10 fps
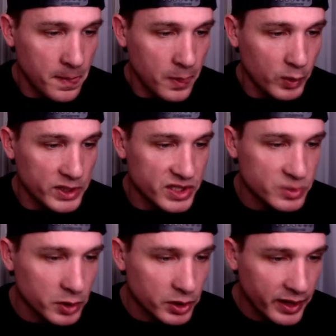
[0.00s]
Which
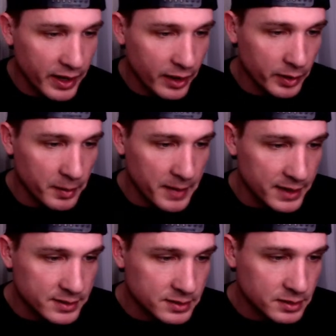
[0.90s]
is worth, heroin or
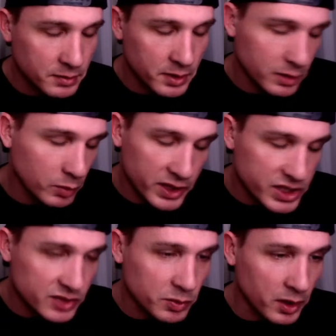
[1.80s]
meth?
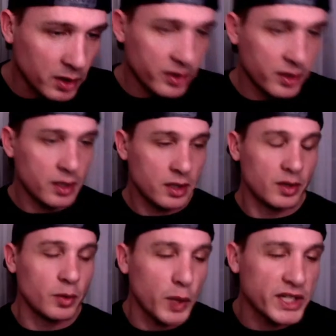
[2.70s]
Which is worth,
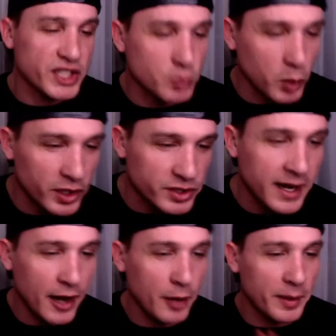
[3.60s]
which is worse,
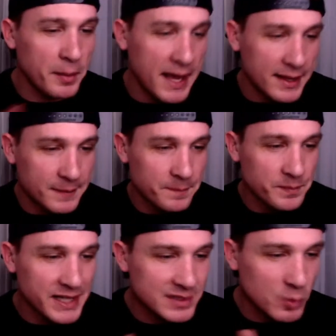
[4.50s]
heroin or meth?
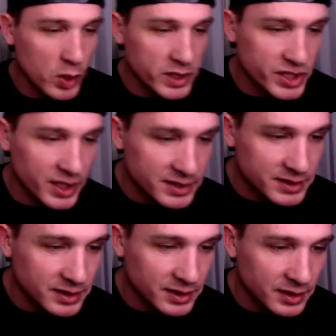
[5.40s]
Isn't one
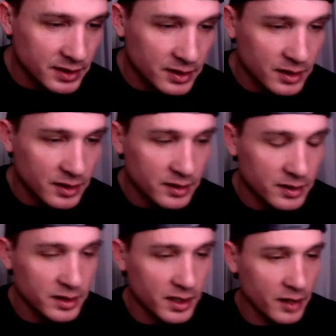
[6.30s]
just
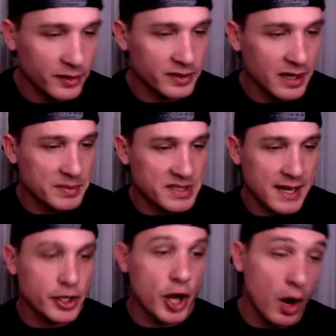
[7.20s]
the other times
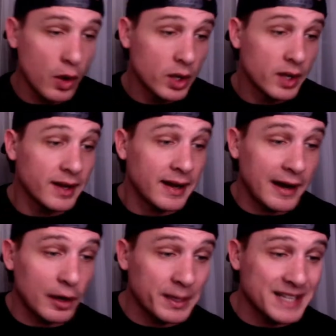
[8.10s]
ten? No.
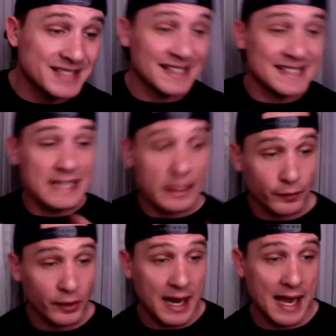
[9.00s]
Heroin is a
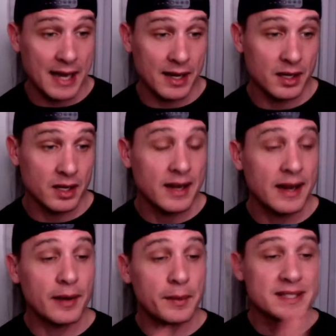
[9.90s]
different high.
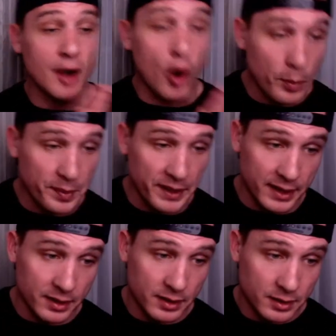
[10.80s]
Heroin is an opiate.